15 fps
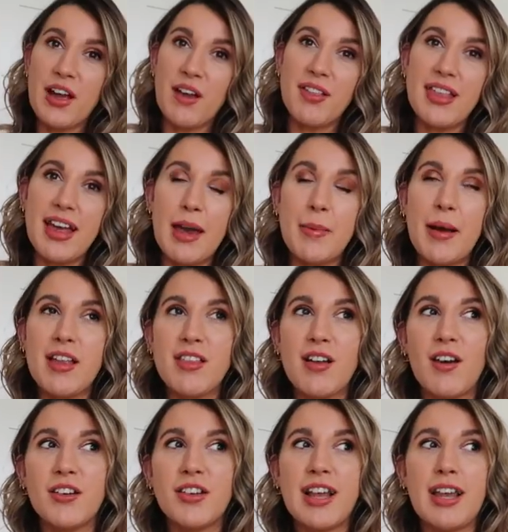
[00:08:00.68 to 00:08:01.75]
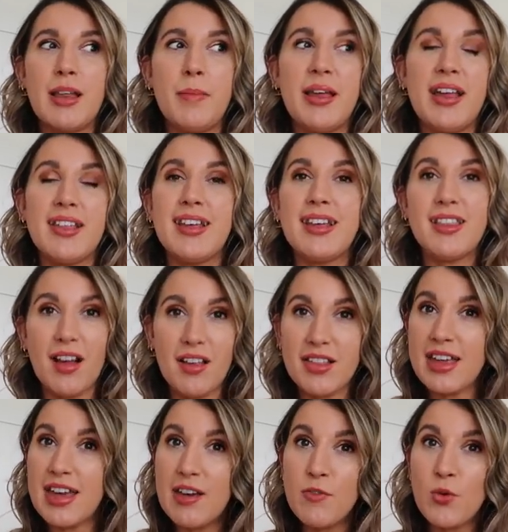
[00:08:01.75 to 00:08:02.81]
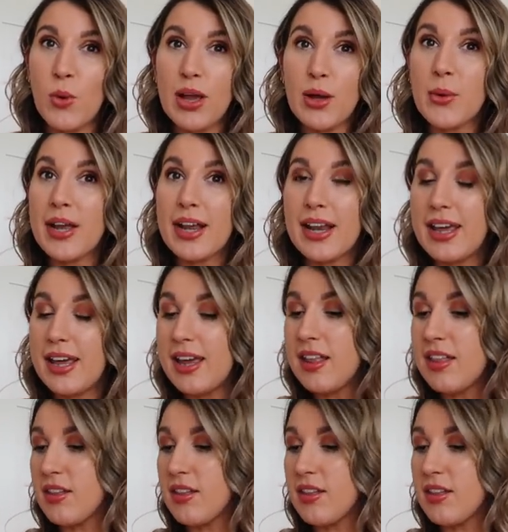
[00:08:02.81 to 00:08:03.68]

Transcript: thing I'll say about Zara denim is it does give quite quickly.